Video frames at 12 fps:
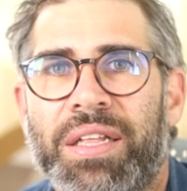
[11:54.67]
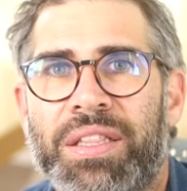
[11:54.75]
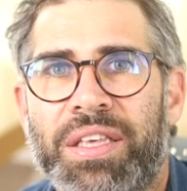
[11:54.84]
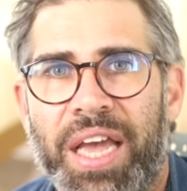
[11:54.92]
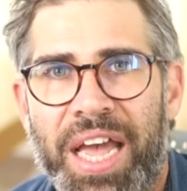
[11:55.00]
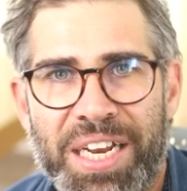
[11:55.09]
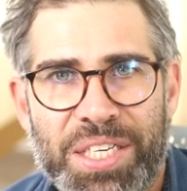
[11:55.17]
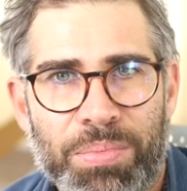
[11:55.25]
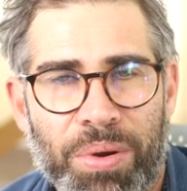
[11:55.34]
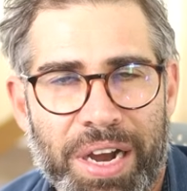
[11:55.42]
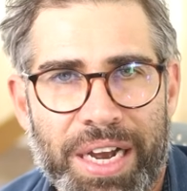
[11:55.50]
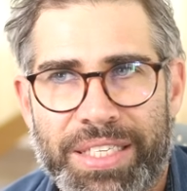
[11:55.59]
the
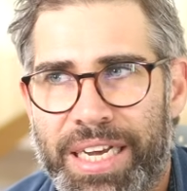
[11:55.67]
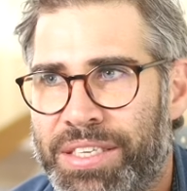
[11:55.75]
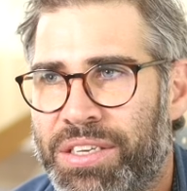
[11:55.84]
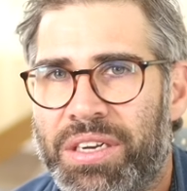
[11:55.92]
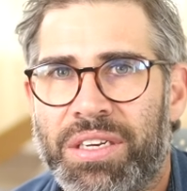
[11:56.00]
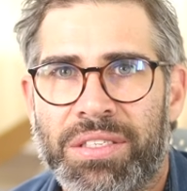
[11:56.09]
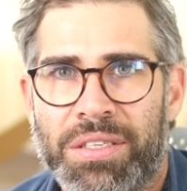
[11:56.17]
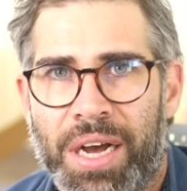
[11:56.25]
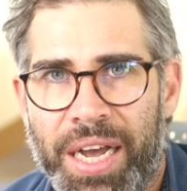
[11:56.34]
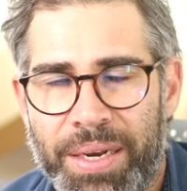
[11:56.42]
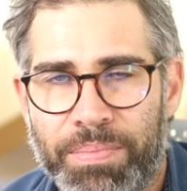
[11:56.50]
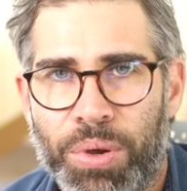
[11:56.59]
enterprise has to
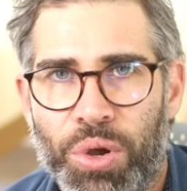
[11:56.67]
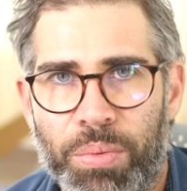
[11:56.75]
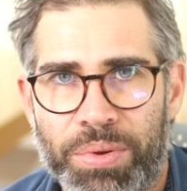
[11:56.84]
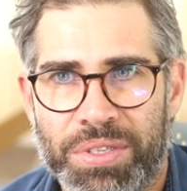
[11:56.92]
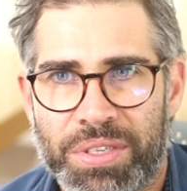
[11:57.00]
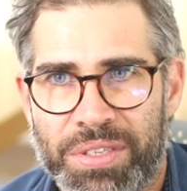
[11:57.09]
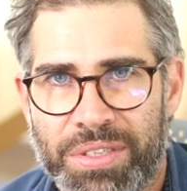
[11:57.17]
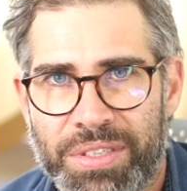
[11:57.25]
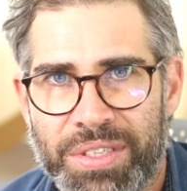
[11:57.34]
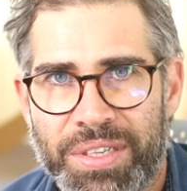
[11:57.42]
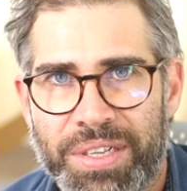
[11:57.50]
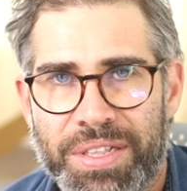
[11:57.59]
design purposes
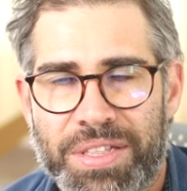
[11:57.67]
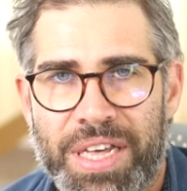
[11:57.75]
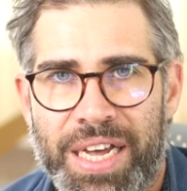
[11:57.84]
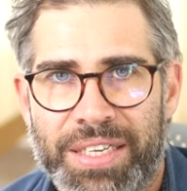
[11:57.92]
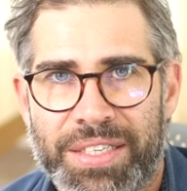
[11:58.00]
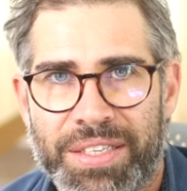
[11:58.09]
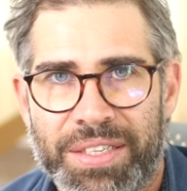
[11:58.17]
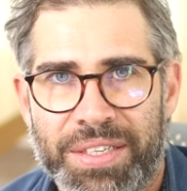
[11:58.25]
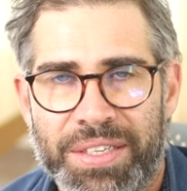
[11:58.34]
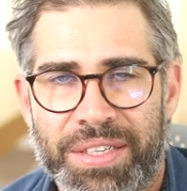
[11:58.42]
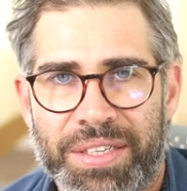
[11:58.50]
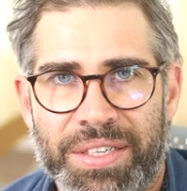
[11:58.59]
that
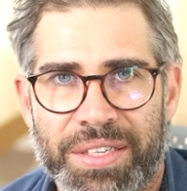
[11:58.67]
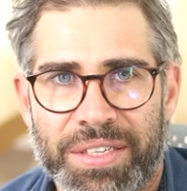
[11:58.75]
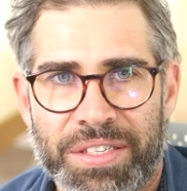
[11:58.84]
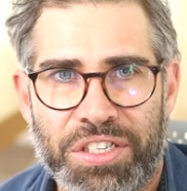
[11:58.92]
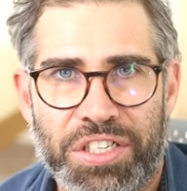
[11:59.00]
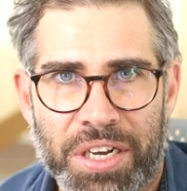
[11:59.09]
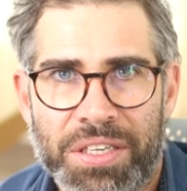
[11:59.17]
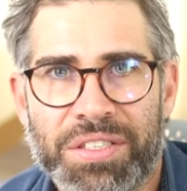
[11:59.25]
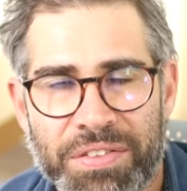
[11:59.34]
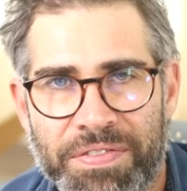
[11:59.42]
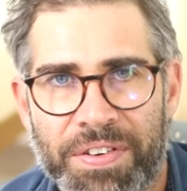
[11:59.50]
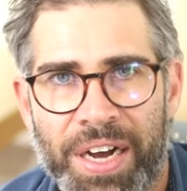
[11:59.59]

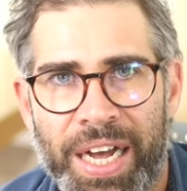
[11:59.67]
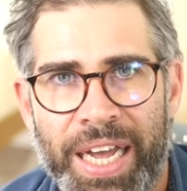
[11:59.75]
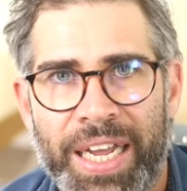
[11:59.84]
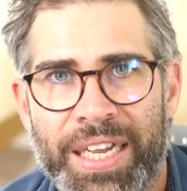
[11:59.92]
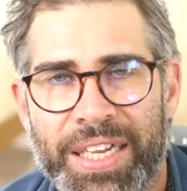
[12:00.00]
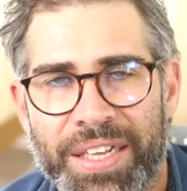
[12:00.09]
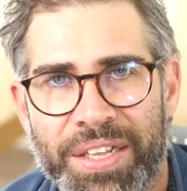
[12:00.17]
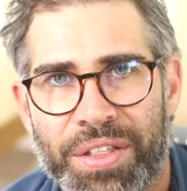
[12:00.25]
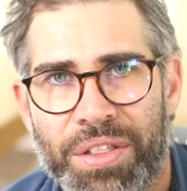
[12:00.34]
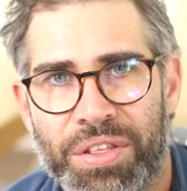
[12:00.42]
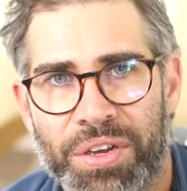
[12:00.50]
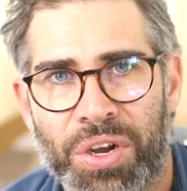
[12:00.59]
justify
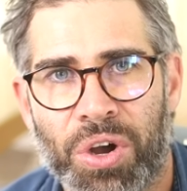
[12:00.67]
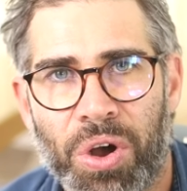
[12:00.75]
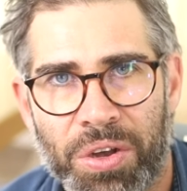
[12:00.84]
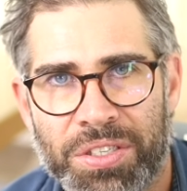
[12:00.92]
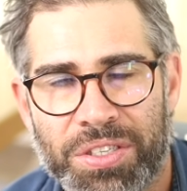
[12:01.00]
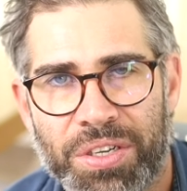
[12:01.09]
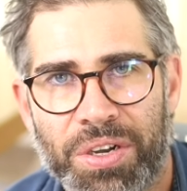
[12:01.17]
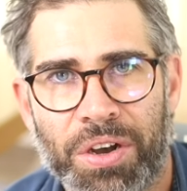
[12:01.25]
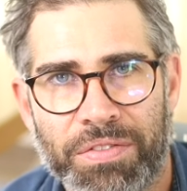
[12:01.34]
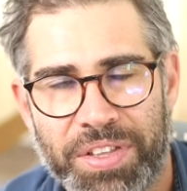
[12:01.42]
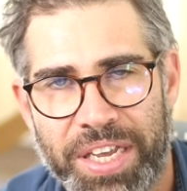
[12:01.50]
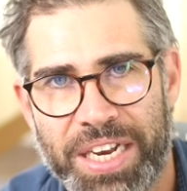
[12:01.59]
the cost
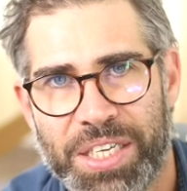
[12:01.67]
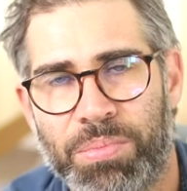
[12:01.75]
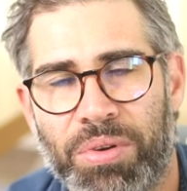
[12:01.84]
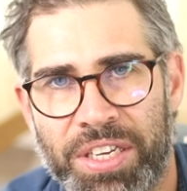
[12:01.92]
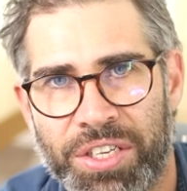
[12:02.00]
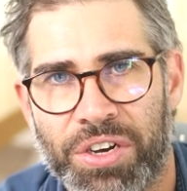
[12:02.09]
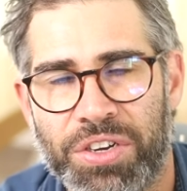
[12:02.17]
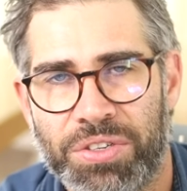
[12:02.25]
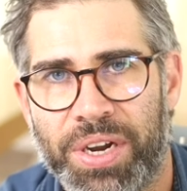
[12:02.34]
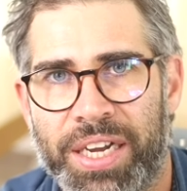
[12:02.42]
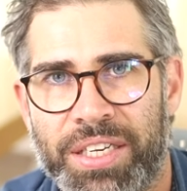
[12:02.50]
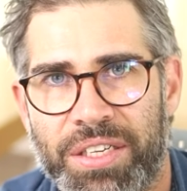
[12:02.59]
of the enterprise
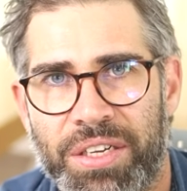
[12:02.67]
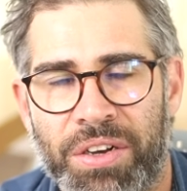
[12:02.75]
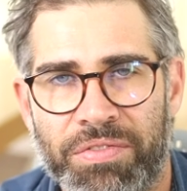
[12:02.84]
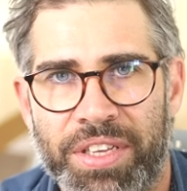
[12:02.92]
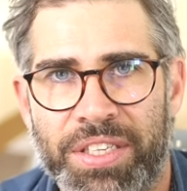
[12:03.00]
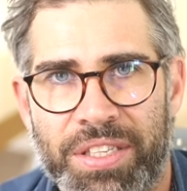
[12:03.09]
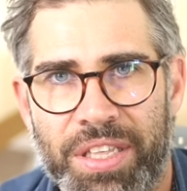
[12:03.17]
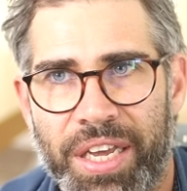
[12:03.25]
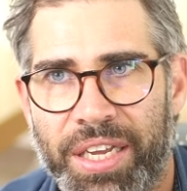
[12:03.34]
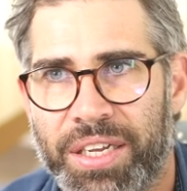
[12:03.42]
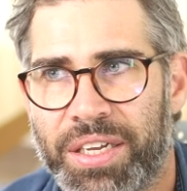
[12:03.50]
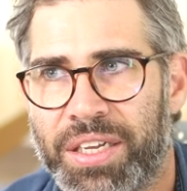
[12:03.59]
contract of this thing.